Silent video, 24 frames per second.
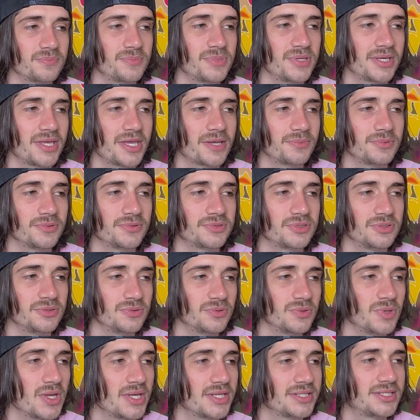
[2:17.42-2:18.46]
being able
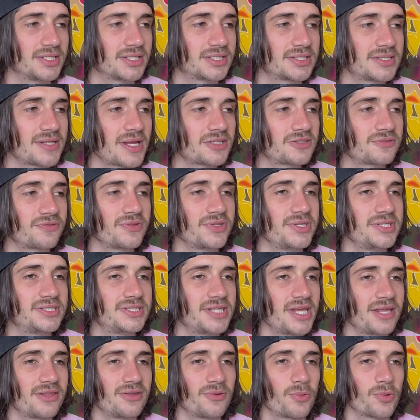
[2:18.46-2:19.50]
to successfully
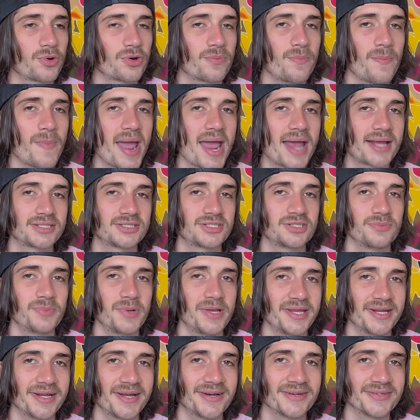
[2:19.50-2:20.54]
say the word
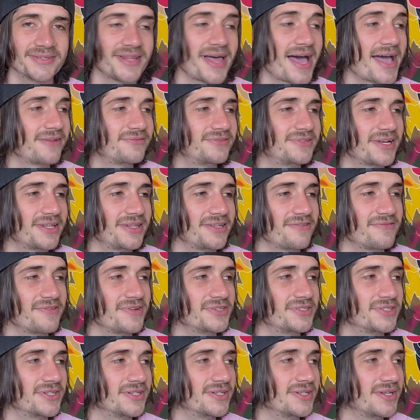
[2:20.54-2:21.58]
masturbate on live
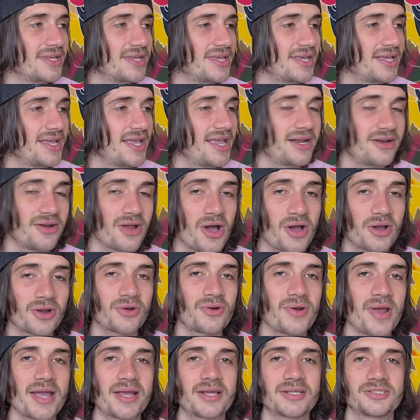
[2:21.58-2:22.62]
television and not
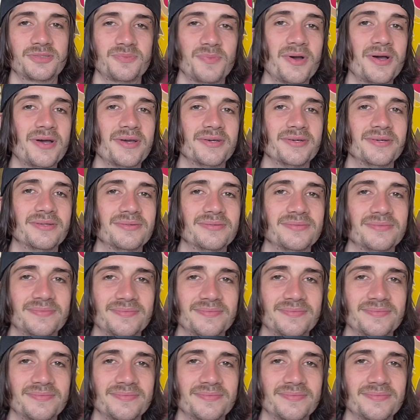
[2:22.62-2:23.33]
crack a smile.